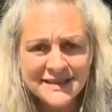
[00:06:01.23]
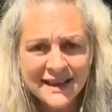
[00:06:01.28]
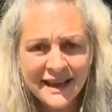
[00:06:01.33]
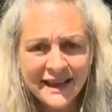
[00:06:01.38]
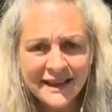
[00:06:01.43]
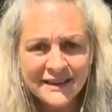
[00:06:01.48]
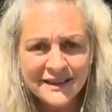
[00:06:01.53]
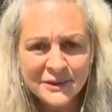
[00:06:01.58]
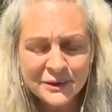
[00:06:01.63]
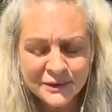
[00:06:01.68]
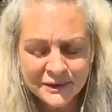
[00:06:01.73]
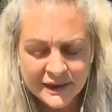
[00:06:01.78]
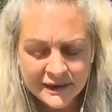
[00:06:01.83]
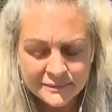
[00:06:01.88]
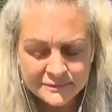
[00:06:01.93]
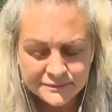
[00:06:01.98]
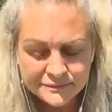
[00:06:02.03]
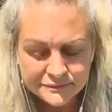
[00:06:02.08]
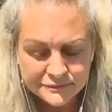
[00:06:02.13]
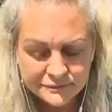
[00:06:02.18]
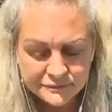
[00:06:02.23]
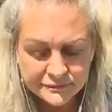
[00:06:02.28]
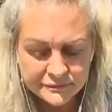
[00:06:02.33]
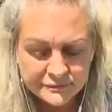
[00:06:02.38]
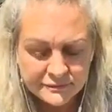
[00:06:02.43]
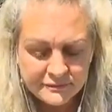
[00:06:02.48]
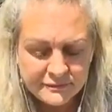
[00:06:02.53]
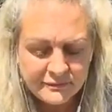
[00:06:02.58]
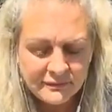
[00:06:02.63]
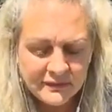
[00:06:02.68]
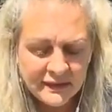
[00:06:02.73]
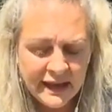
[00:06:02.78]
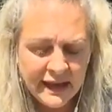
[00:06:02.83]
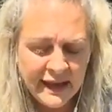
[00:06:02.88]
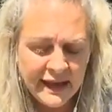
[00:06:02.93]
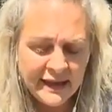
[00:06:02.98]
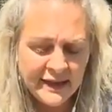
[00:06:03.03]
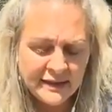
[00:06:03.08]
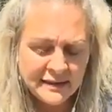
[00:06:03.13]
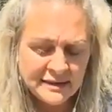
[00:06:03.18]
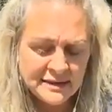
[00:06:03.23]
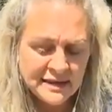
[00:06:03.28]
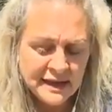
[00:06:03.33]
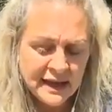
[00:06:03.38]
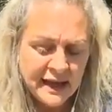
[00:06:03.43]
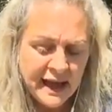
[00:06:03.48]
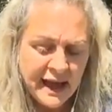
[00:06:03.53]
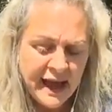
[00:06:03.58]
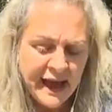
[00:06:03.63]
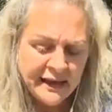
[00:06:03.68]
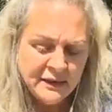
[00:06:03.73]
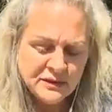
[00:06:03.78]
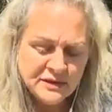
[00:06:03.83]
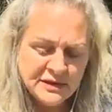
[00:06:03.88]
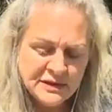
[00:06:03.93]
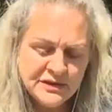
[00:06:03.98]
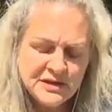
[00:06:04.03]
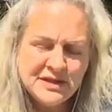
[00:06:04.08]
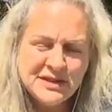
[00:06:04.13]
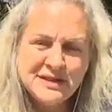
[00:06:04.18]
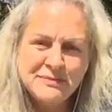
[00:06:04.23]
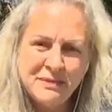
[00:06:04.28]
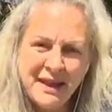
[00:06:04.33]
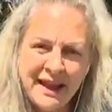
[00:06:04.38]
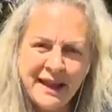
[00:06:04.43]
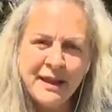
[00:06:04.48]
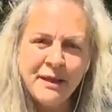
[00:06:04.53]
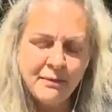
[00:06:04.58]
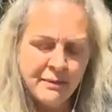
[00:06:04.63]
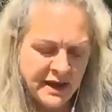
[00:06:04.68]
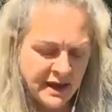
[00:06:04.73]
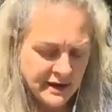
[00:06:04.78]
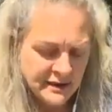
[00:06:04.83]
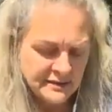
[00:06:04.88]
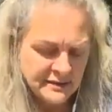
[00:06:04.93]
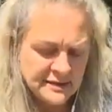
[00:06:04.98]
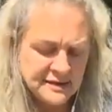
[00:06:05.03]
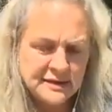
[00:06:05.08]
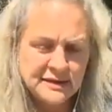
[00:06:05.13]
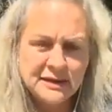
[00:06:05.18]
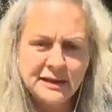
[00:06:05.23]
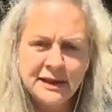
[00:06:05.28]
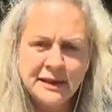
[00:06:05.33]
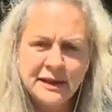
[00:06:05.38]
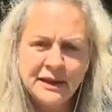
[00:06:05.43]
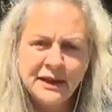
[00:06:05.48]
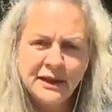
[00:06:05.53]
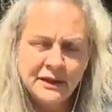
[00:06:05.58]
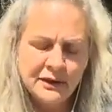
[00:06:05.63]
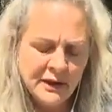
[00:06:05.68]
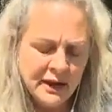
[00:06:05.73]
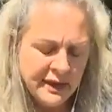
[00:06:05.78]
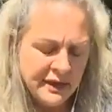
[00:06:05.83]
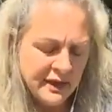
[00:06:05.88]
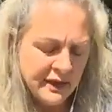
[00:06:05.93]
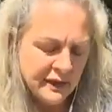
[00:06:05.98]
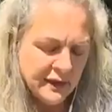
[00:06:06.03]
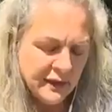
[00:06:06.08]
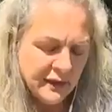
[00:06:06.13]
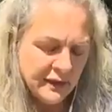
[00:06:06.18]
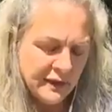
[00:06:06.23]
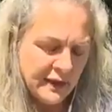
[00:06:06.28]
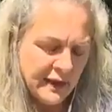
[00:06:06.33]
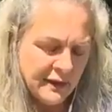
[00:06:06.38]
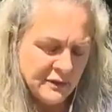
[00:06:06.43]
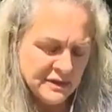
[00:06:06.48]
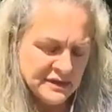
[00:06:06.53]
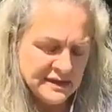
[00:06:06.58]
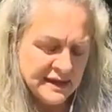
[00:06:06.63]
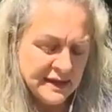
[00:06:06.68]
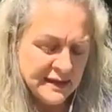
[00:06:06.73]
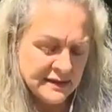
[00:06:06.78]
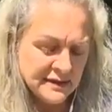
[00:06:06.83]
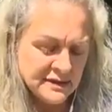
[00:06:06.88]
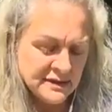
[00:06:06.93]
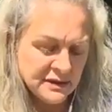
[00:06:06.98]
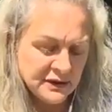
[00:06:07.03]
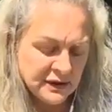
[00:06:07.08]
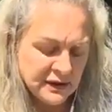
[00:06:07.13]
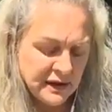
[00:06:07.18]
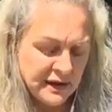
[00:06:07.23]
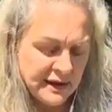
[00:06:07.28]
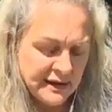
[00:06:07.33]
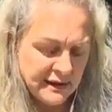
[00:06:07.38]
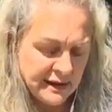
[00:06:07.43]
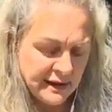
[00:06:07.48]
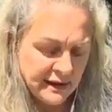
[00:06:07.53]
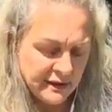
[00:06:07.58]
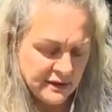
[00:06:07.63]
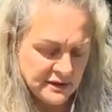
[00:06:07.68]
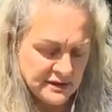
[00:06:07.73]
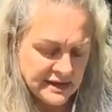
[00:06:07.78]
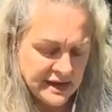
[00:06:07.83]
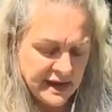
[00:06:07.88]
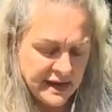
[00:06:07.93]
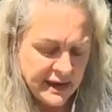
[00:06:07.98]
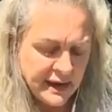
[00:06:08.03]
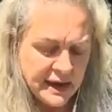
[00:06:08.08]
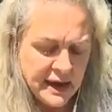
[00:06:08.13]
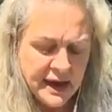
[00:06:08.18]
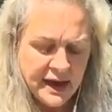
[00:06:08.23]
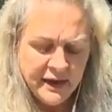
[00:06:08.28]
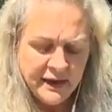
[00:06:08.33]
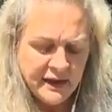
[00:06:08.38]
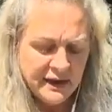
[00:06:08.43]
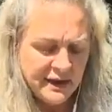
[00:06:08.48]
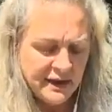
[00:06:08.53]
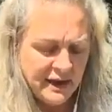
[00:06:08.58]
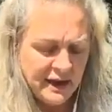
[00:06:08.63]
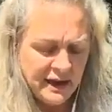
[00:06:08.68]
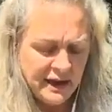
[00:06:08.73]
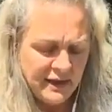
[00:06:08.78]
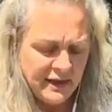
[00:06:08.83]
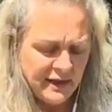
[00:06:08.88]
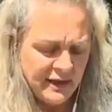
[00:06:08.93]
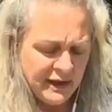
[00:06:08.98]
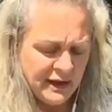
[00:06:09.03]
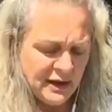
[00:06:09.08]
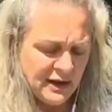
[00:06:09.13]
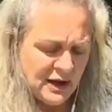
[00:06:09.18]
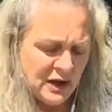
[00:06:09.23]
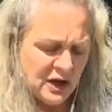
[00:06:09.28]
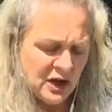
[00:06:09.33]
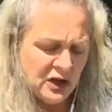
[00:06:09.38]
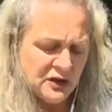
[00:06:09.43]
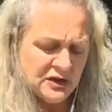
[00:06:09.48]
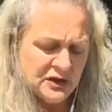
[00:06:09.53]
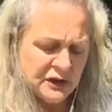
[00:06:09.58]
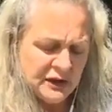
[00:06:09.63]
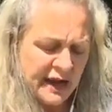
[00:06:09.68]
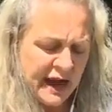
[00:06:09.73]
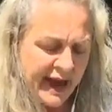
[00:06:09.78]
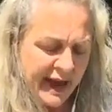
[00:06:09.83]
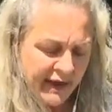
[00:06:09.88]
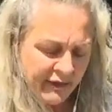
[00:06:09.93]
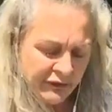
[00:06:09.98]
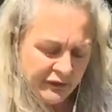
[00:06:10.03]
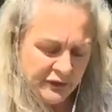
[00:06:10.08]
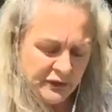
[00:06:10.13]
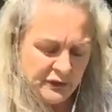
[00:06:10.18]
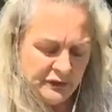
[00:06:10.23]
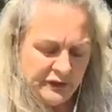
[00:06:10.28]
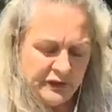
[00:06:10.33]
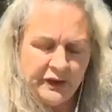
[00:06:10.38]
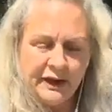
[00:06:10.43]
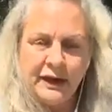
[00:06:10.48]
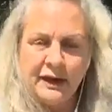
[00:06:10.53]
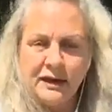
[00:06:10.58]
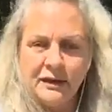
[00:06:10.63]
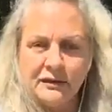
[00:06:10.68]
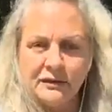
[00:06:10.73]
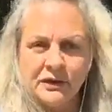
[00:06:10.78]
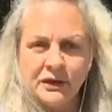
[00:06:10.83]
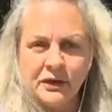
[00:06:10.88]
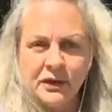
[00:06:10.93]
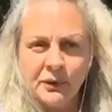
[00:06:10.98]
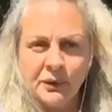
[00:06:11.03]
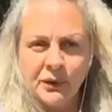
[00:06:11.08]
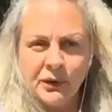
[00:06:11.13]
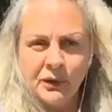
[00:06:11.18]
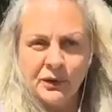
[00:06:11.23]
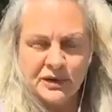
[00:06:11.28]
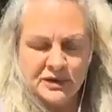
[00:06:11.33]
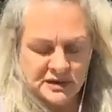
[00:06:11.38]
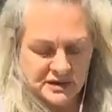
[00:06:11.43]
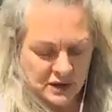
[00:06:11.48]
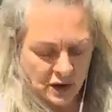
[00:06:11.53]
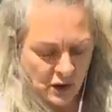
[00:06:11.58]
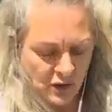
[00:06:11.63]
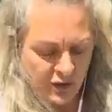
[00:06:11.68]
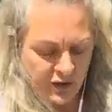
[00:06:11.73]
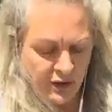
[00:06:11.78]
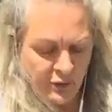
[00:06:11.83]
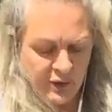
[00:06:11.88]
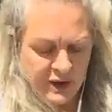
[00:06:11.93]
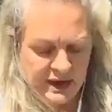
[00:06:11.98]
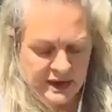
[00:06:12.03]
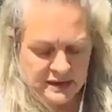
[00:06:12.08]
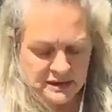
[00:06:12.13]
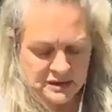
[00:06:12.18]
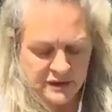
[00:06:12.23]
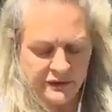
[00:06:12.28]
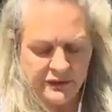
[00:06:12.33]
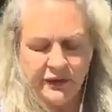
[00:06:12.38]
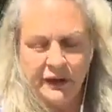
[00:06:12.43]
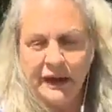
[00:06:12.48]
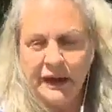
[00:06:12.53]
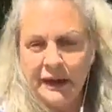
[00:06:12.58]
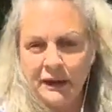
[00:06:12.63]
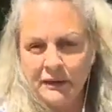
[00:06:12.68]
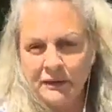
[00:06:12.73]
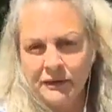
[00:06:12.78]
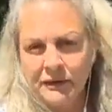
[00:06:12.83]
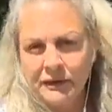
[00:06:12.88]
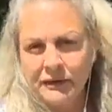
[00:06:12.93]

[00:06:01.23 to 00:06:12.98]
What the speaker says: Hi Laura. And also just make amends. You know, I think that I was saying this to a client the other day, that you don't have to forgive. You know, we're always told that we need to forgive